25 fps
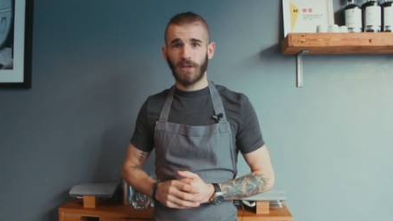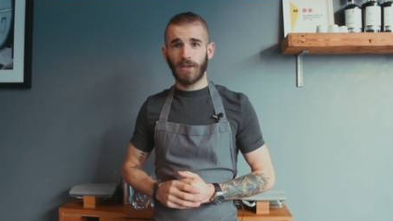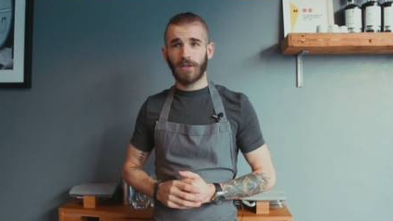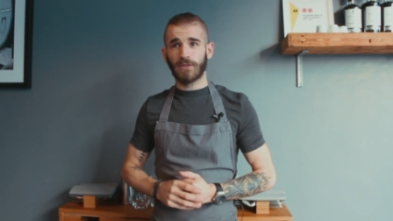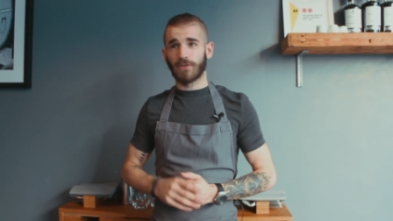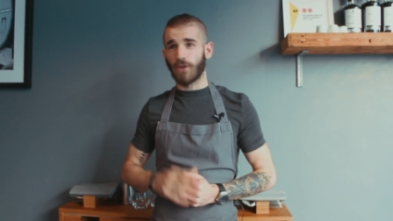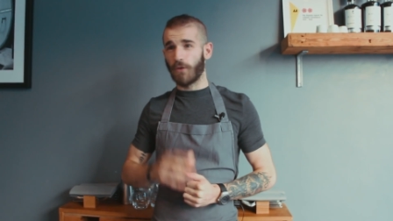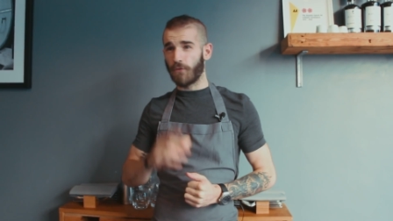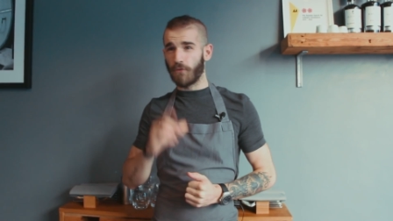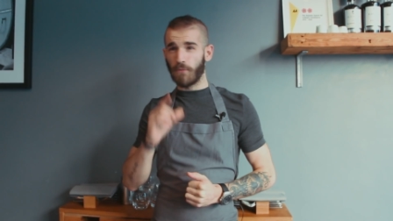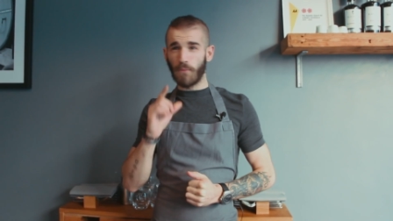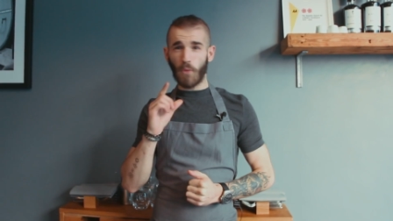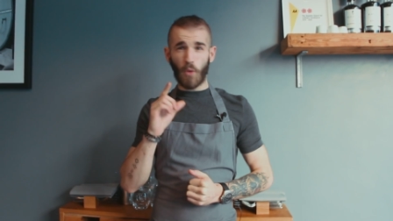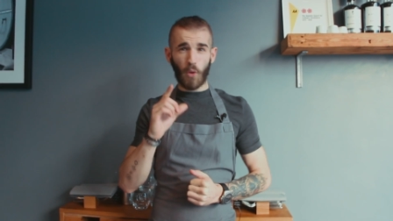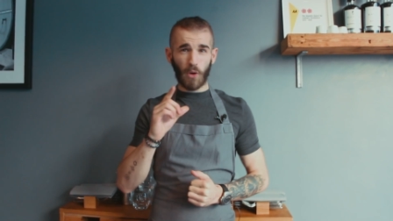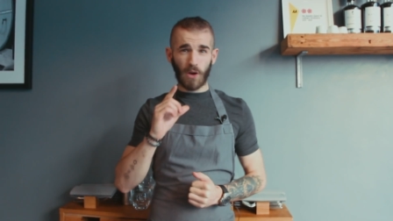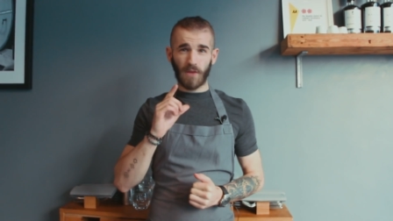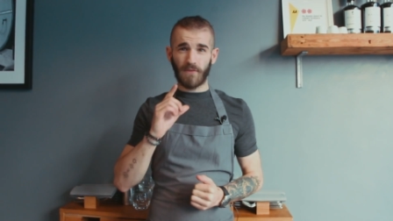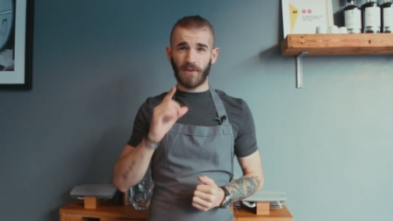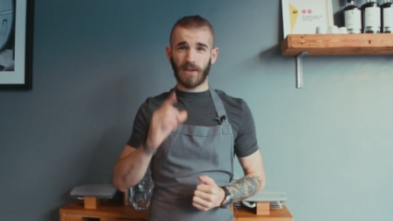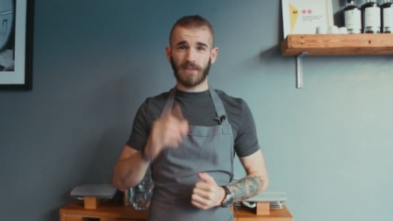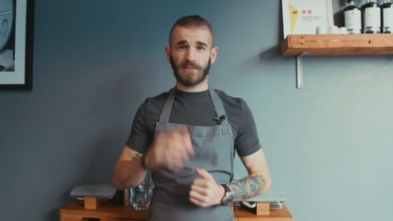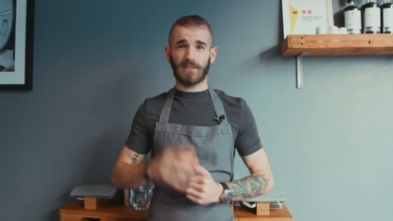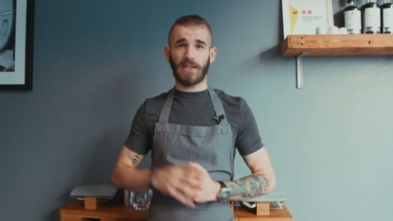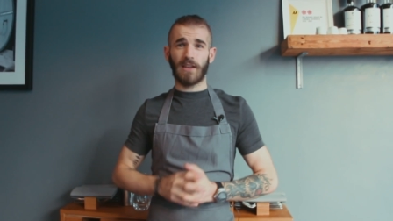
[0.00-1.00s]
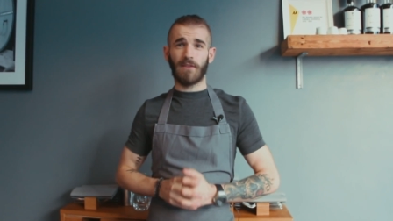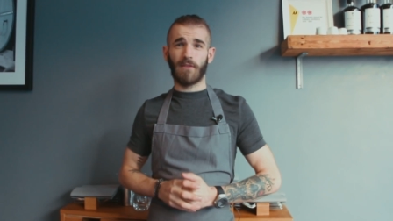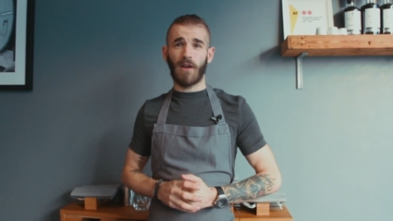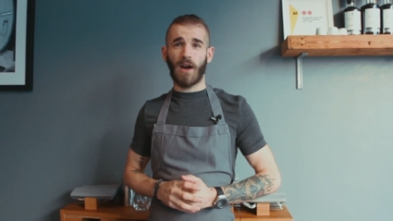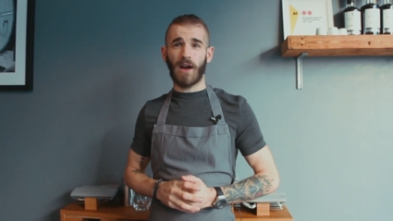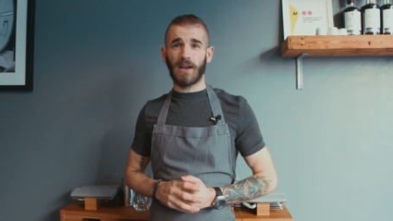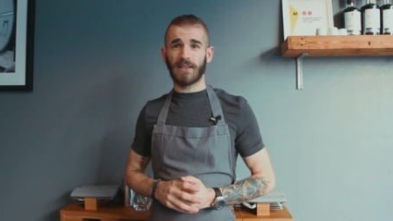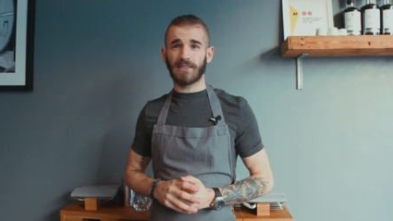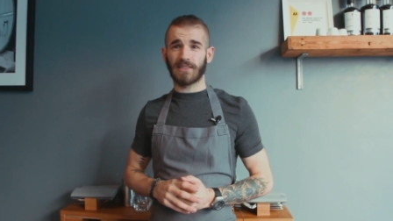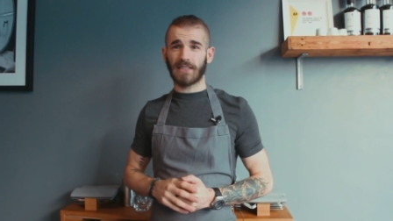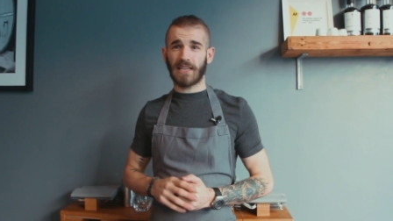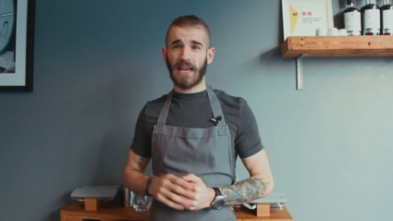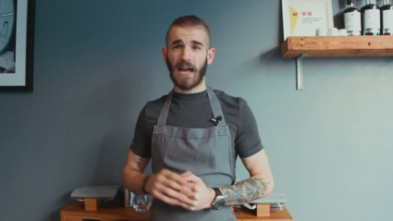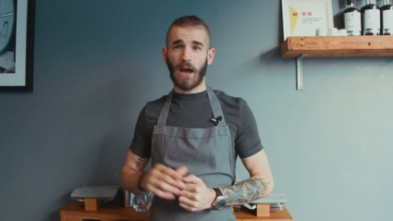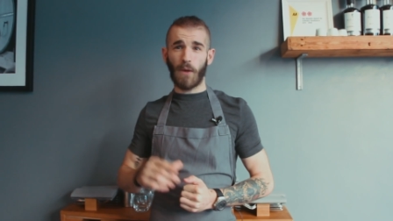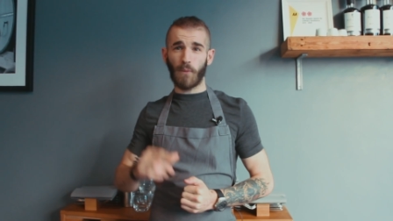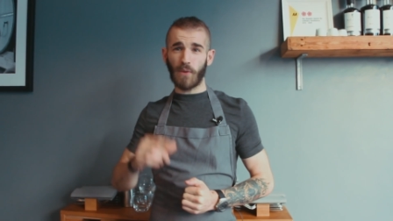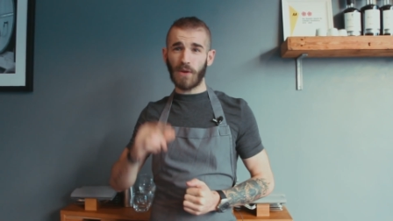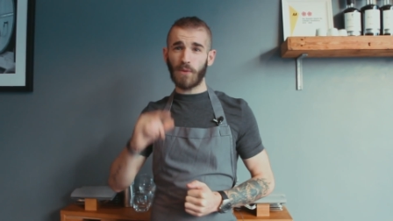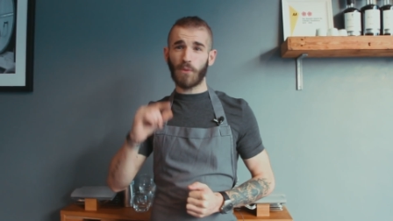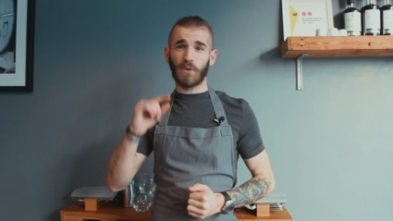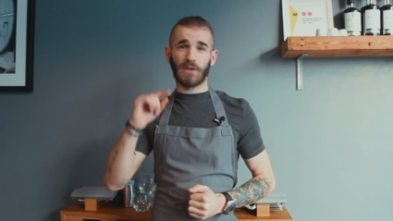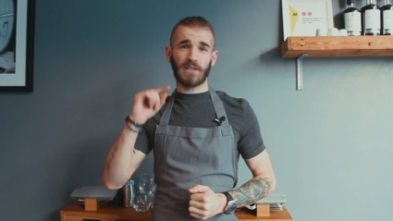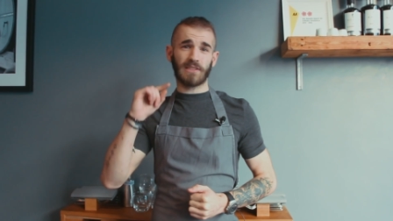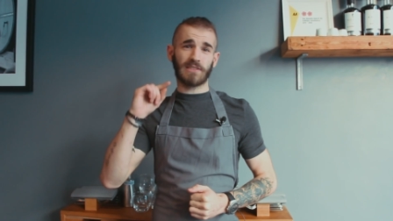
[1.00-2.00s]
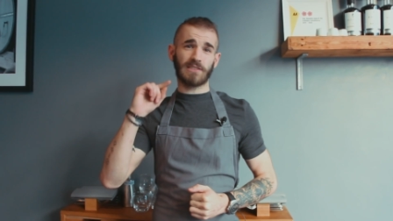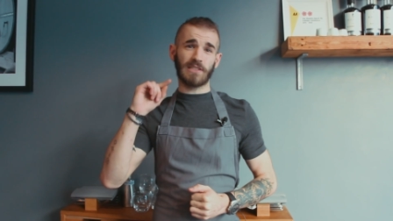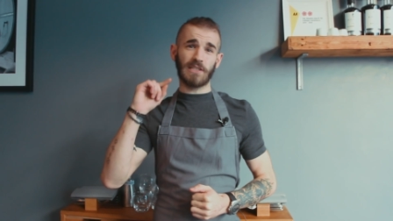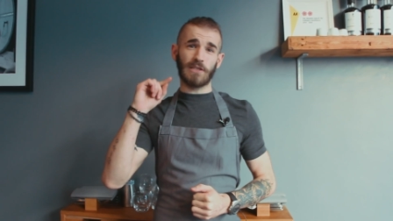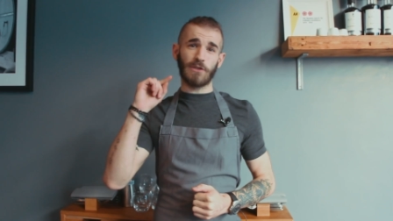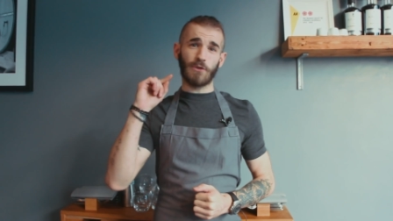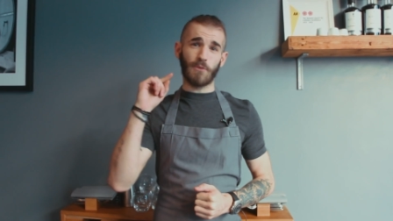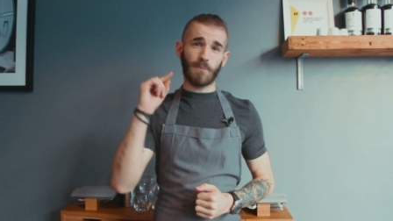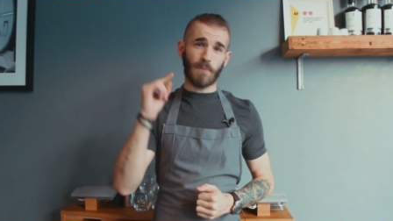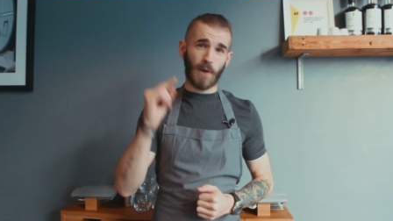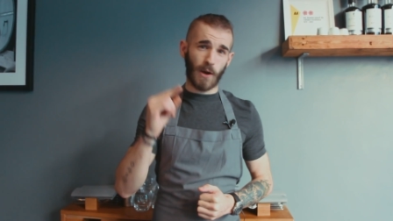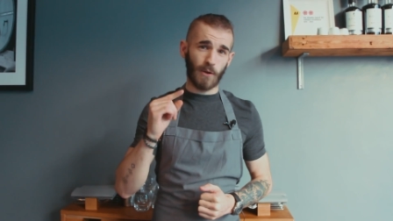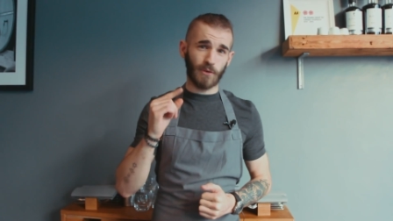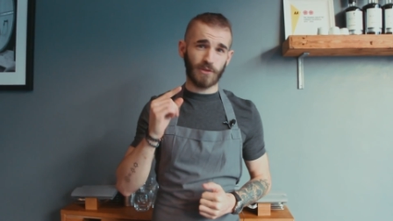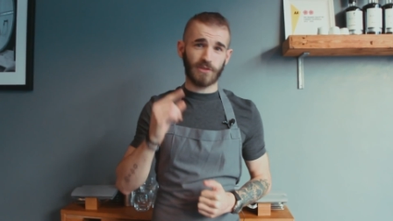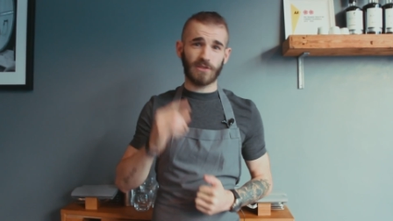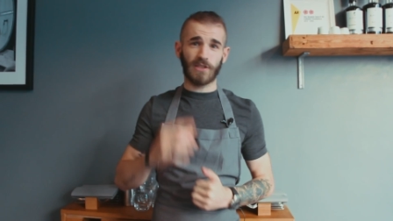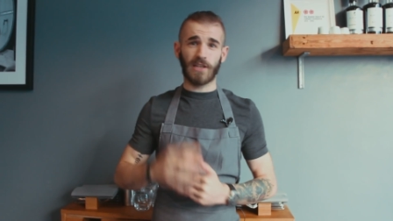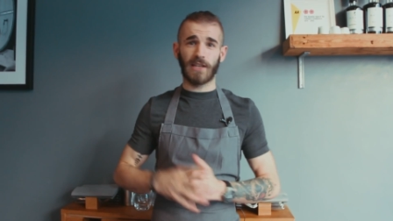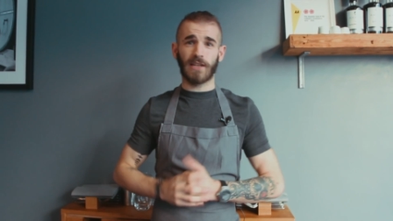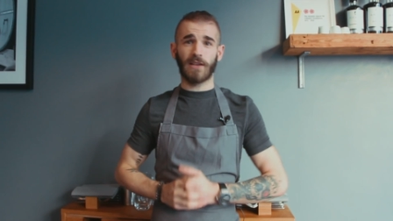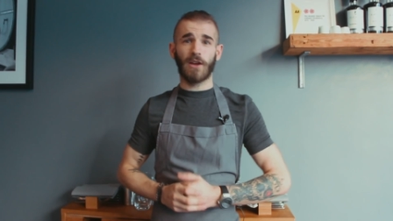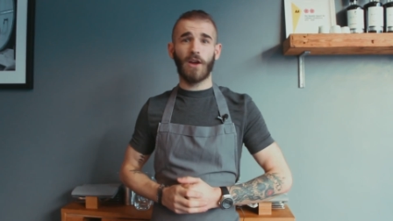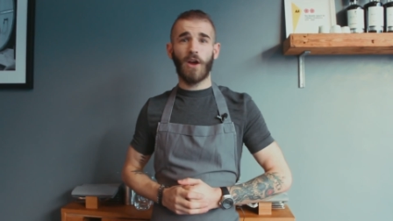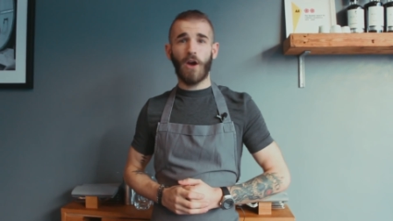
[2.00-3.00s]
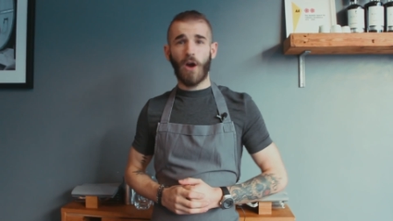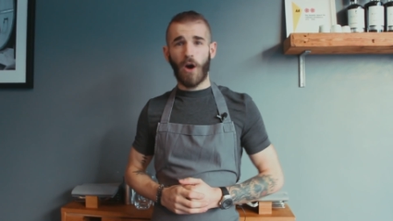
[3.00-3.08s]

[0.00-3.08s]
So from all of us here at Isaac At, we want to see you posting